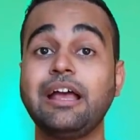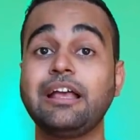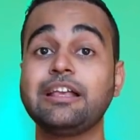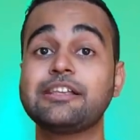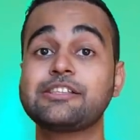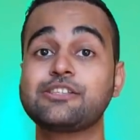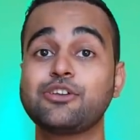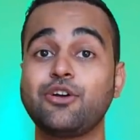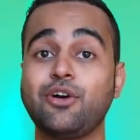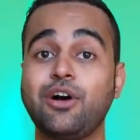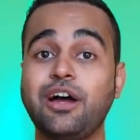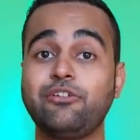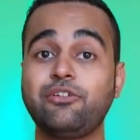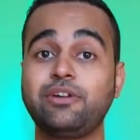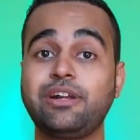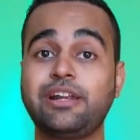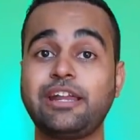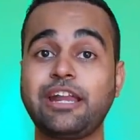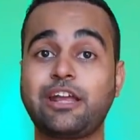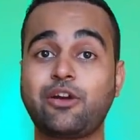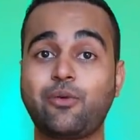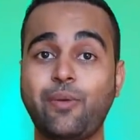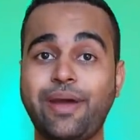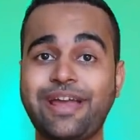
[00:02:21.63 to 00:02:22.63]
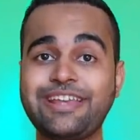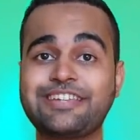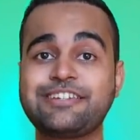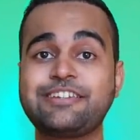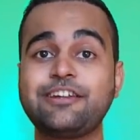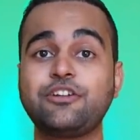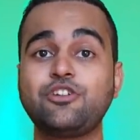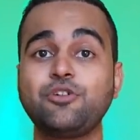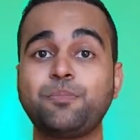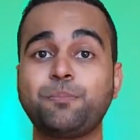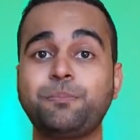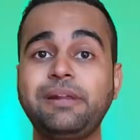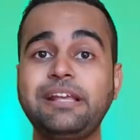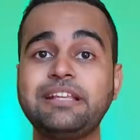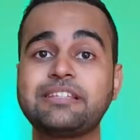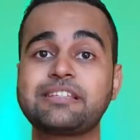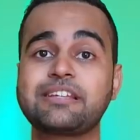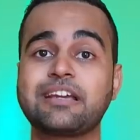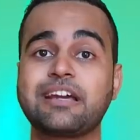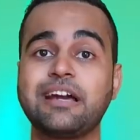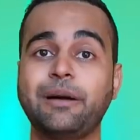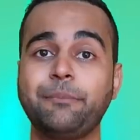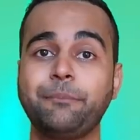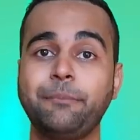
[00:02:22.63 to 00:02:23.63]
So I would request you to
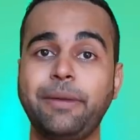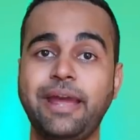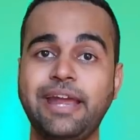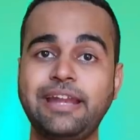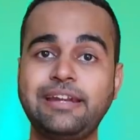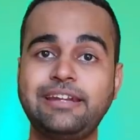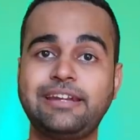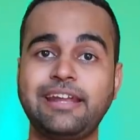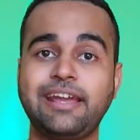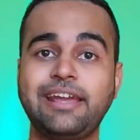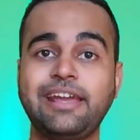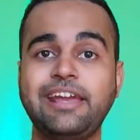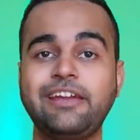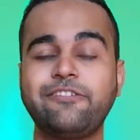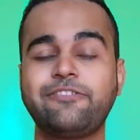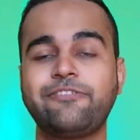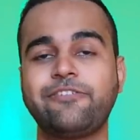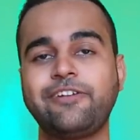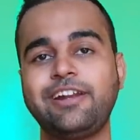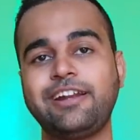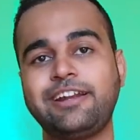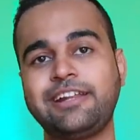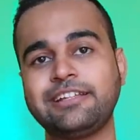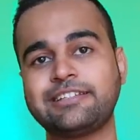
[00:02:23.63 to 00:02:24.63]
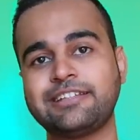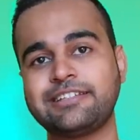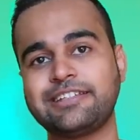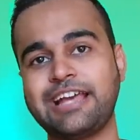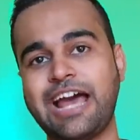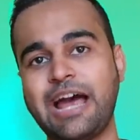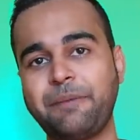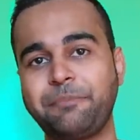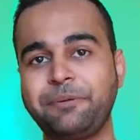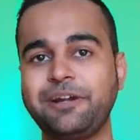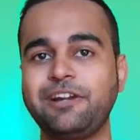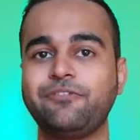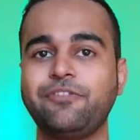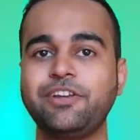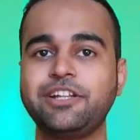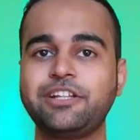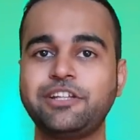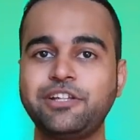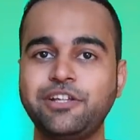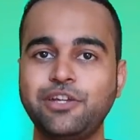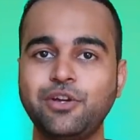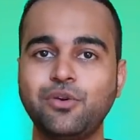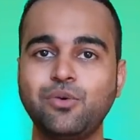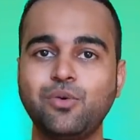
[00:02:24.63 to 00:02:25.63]
please comment if this has happened
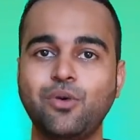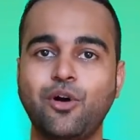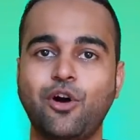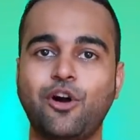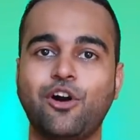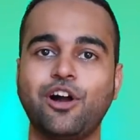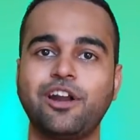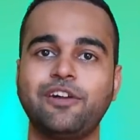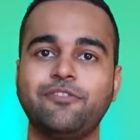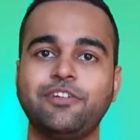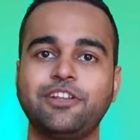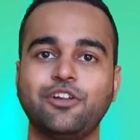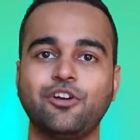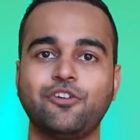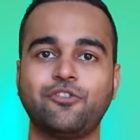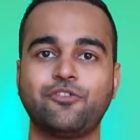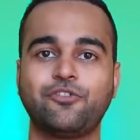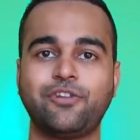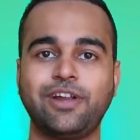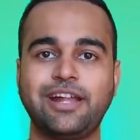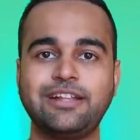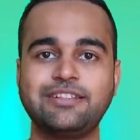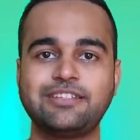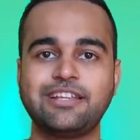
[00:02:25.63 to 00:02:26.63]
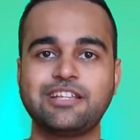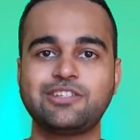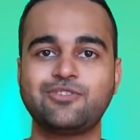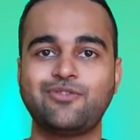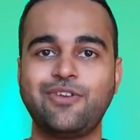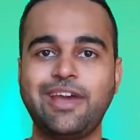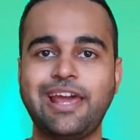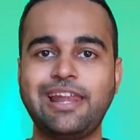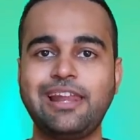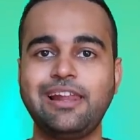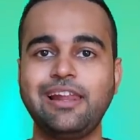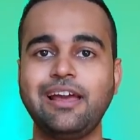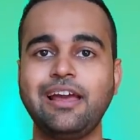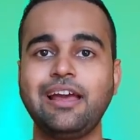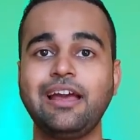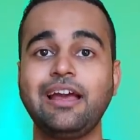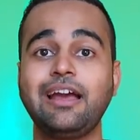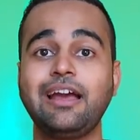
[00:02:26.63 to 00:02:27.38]
with you or with your friends as well.